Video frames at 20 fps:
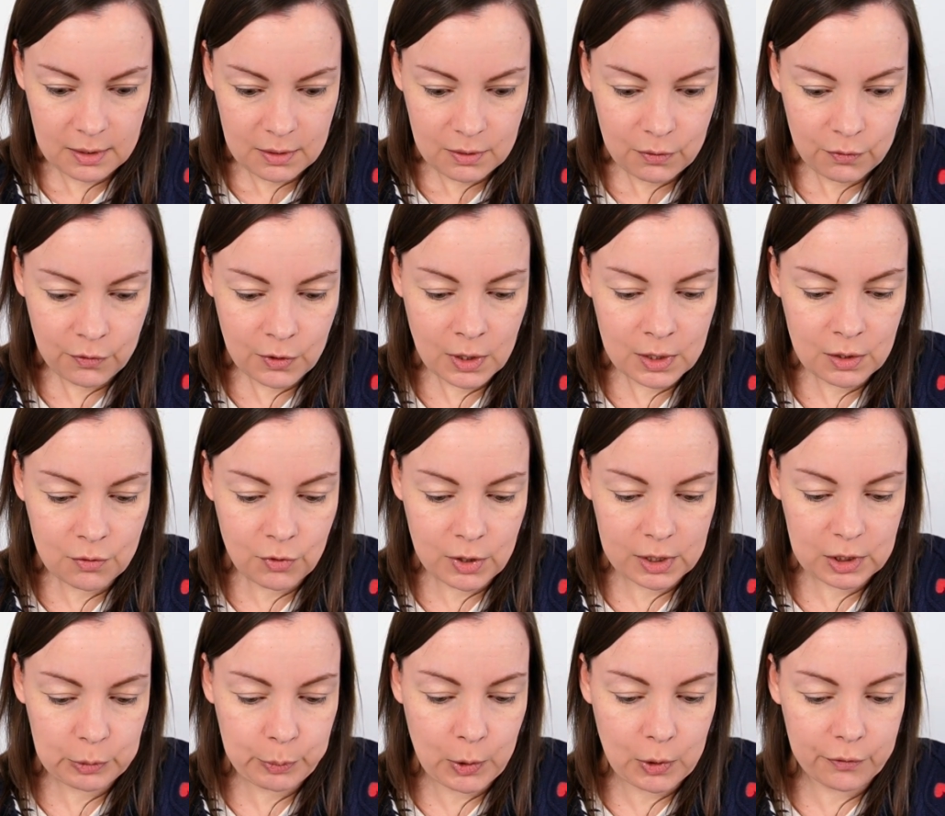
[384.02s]
find the
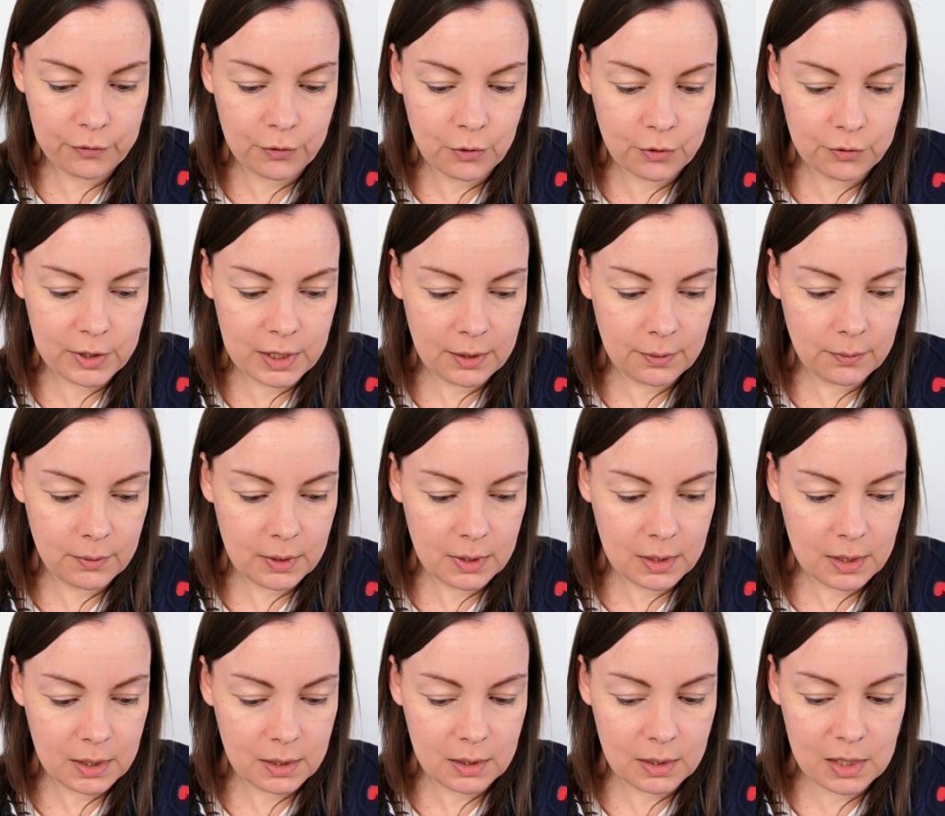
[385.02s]
right spot for it.
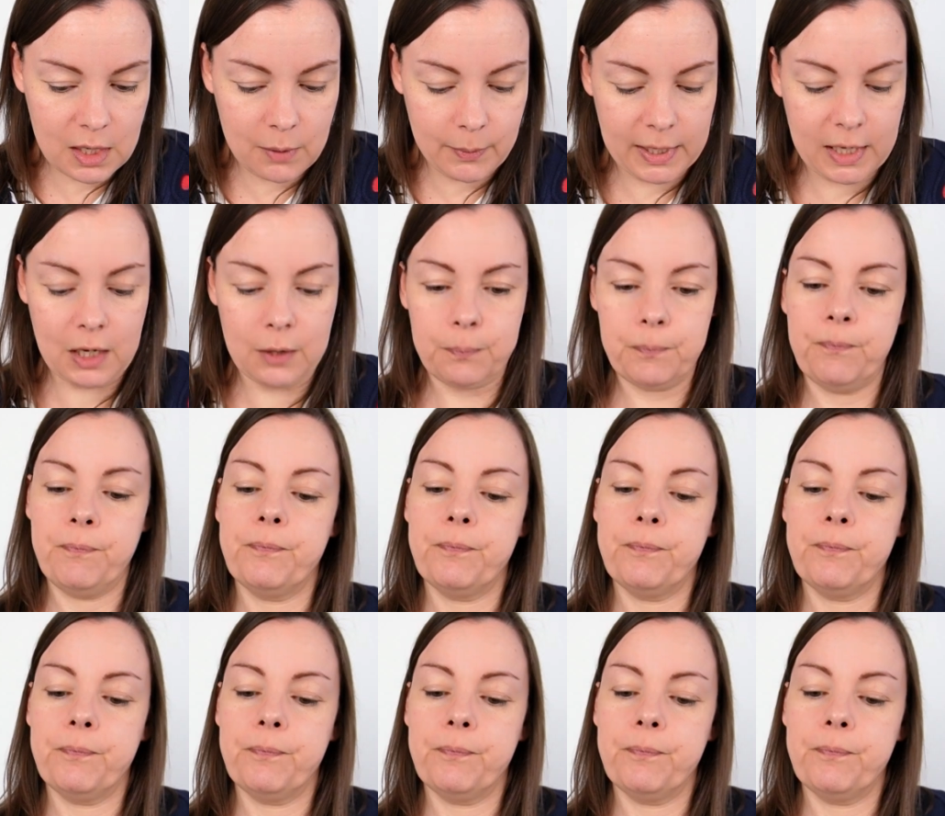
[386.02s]
There we go.